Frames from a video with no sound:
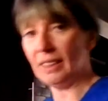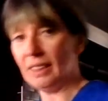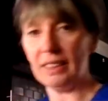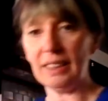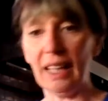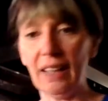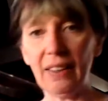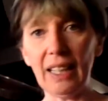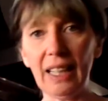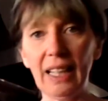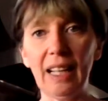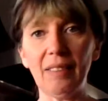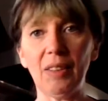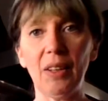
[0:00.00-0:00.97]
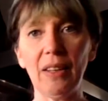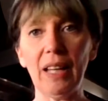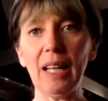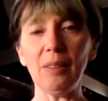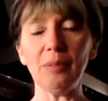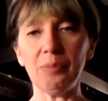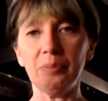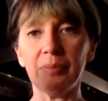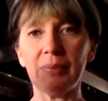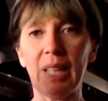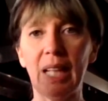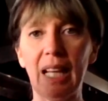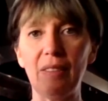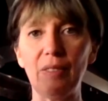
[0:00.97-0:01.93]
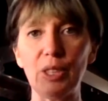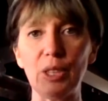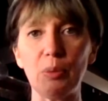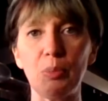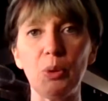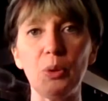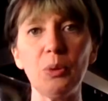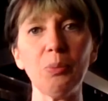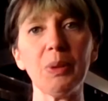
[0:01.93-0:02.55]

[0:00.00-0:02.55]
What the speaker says: Now that I have all that, I have a spoon